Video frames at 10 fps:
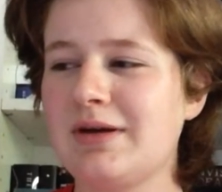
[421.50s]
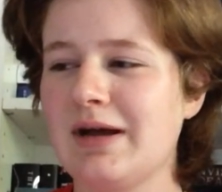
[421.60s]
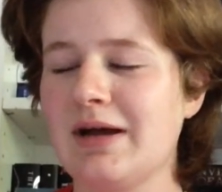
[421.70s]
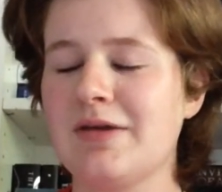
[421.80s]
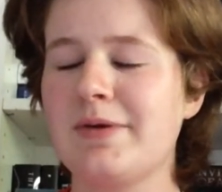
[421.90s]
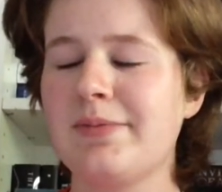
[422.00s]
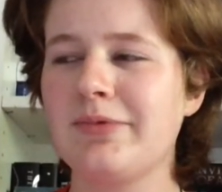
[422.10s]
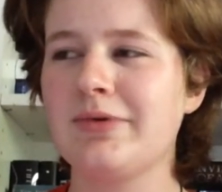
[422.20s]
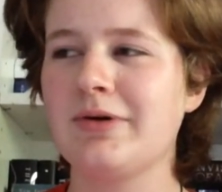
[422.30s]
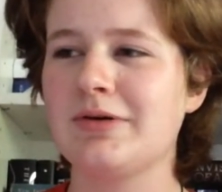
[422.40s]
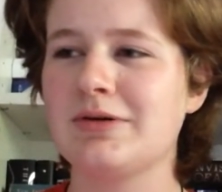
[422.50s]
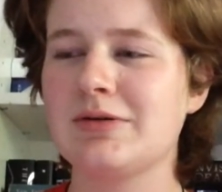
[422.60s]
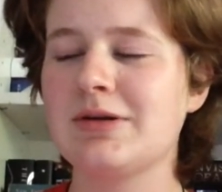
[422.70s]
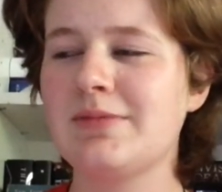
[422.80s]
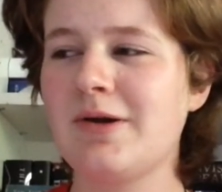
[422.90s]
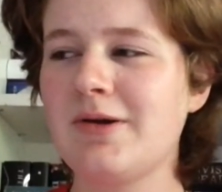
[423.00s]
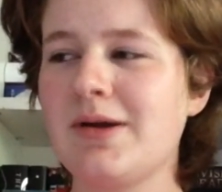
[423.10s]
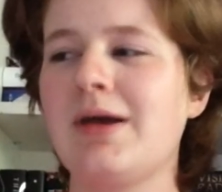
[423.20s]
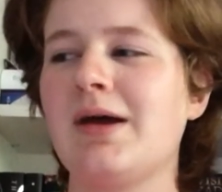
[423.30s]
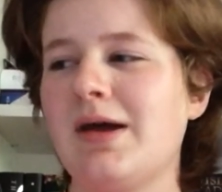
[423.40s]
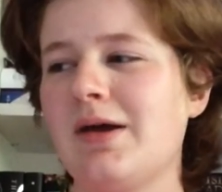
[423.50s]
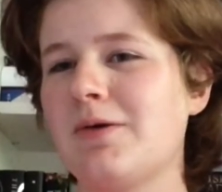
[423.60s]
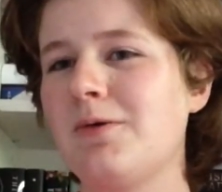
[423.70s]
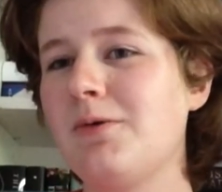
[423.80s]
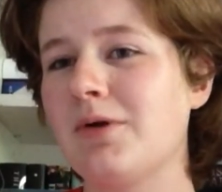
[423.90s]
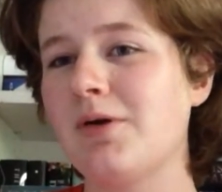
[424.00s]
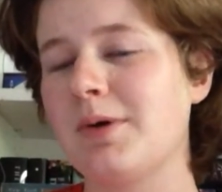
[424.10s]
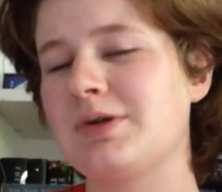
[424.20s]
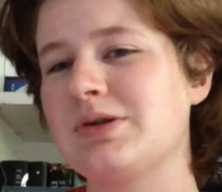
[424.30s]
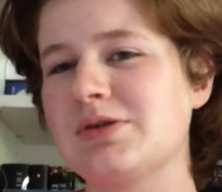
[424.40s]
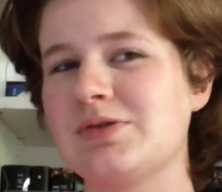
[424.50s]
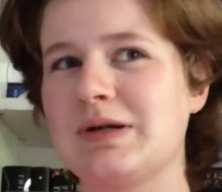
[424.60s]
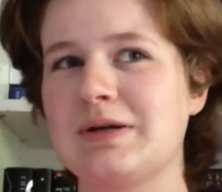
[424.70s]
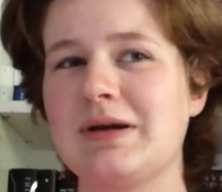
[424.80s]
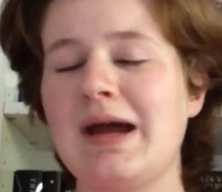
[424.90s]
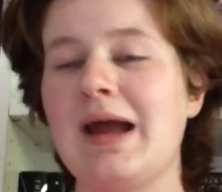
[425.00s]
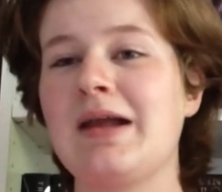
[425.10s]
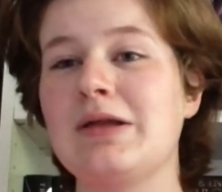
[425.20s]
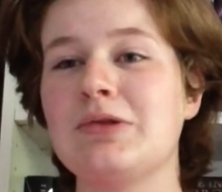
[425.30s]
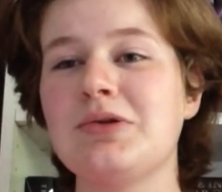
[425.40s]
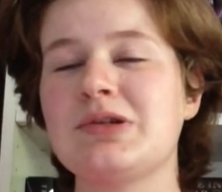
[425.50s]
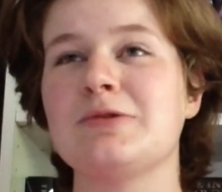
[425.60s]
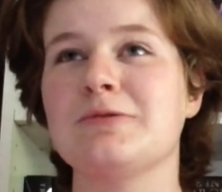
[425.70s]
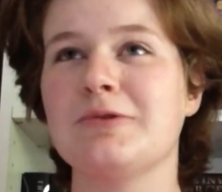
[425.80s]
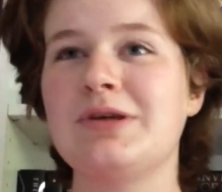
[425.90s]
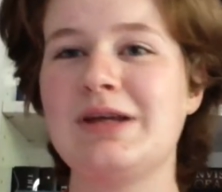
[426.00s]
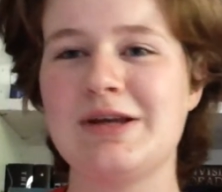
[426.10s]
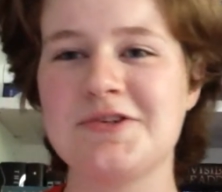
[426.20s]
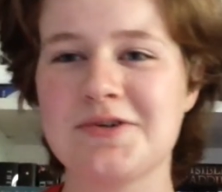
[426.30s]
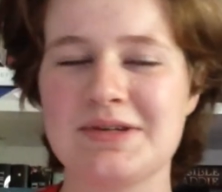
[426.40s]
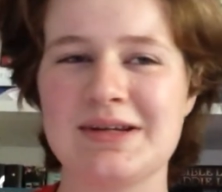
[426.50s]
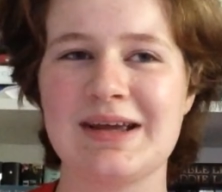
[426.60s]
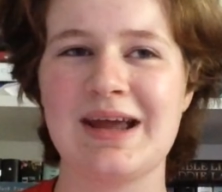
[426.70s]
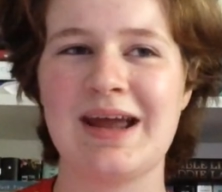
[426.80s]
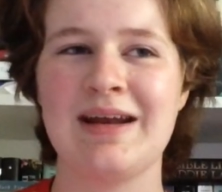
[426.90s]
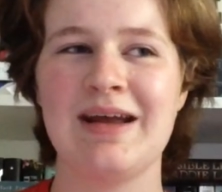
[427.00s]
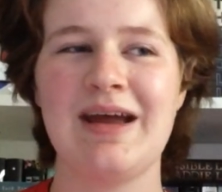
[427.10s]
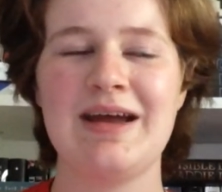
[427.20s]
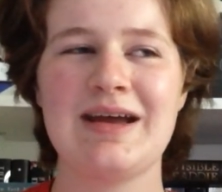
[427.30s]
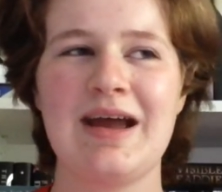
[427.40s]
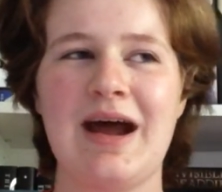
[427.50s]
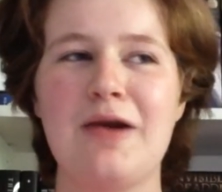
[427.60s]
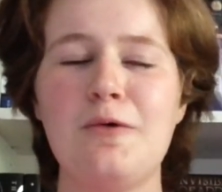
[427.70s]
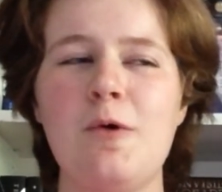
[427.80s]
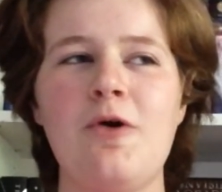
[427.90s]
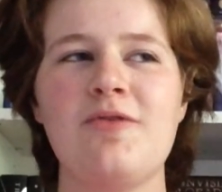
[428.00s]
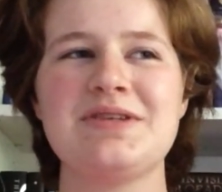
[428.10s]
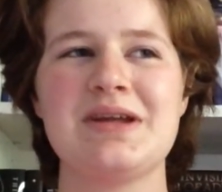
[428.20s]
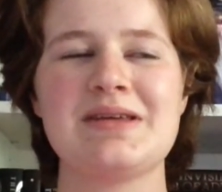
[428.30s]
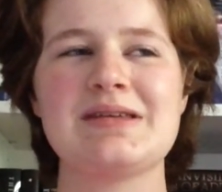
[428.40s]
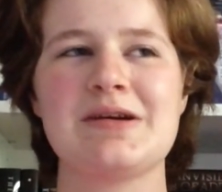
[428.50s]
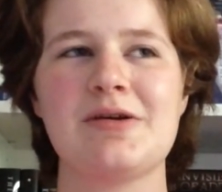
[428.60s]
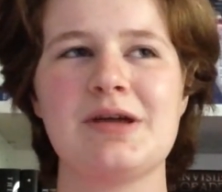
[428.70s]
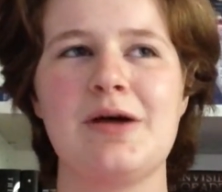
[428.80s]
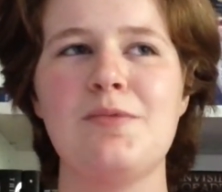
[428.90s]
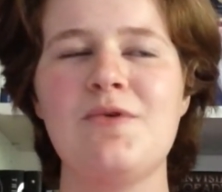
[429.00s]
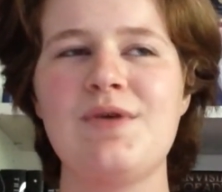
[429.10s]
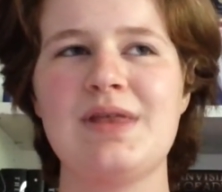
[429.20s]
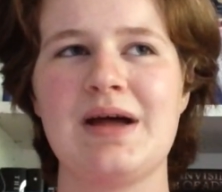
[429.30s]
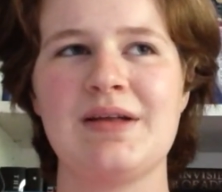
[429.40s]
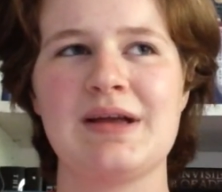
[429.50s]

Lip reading: and people are talking about it. Cool, I'll watch the trailer. And it looks really interesting, and I don't know if it's necessarily a movie that,